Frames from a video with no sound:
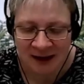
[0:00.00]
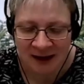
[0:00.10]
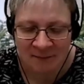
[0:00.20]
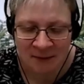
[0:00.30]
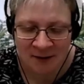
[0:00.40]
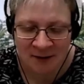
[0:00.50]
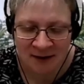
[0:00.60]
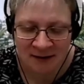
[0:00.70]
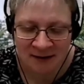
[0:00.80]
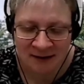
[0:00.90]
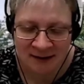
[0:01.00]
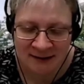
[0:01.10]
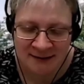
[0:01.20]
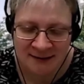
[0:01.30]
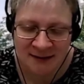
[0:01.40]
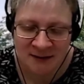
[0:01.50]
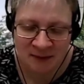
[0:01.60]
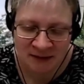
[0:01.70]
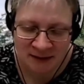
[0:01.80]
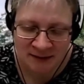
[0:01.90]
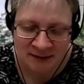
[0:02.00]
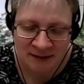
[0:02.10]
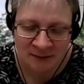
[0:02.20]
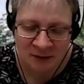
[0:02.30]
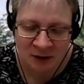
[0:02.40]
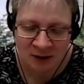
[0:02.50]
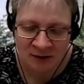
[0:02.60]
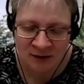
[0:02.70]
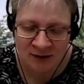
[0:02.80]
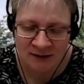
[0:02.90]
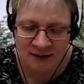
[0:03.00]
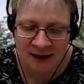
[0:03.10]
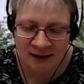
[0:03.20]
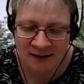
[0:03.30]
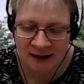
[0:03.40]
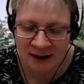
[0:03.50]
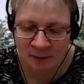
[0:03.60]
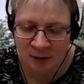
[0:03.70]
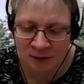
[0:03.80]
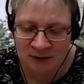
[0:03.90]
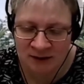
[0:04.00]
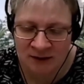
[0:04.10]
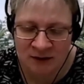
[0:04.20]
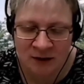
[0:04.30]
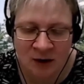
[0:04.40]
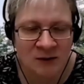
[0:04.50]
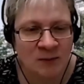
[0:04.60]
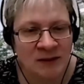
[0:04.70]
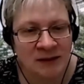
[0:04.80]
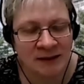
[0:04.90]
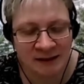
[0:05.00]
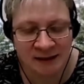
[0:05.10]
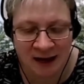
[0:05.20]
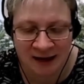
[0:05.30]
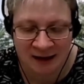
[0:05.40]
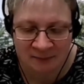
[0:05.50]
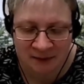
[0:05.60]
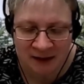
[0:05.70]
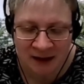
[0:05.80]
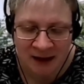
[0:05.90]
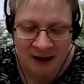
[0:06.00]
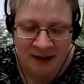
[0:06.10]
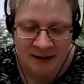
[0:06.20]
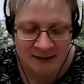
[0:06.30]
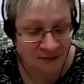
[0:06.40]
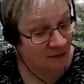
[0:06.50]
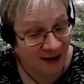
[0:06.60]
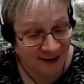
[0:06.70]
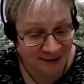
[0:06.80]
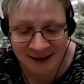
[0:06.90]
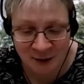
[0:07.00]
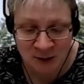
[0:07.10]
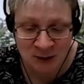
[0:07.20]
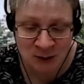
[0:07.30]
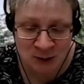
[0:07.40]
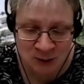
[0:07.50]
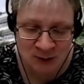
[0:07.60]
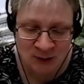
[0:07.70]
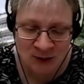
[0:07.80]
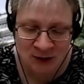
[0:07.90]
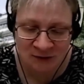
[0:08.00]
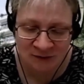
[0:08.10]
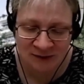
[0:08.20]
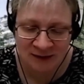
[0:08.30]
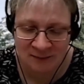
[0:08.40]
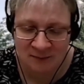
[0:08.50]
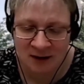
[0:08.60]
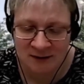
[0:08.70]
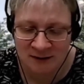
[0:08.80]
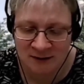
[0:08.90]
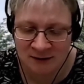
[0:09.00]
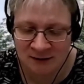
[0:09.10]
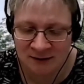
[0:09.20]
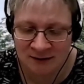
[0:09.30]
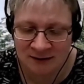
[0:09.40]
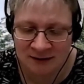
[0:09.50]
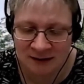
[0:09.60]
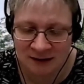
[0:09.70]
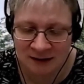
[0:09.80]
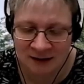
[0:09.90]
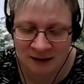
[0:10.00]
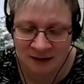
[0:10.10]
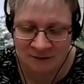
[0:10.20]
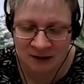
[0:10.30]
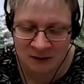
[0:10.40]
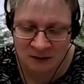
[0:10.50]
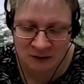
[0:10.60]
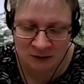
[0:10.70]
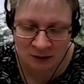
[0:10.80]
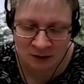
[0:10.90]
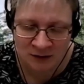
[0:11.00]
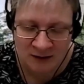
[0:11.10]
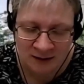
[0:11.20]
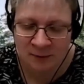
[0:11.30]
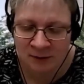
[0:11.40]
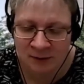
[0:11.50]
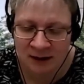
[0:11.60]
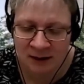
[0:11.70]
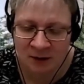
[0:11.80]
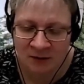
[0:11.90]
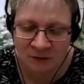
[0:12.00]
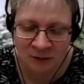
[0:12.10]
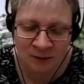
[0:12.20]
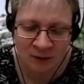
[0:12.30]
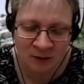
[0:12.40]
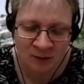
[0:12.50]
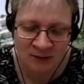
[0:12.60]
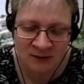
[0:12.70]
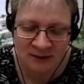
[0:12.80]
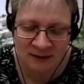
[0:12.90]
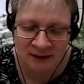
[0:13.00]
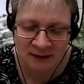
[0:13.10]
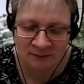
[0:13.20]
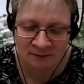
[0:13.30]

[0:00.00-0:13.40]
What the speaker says: Emmanuel is a specialist hematologist at Cape Coast Teaching Hospital in Ghana. He is a final year student of the Master in Advanced Oncology program of Ulm University,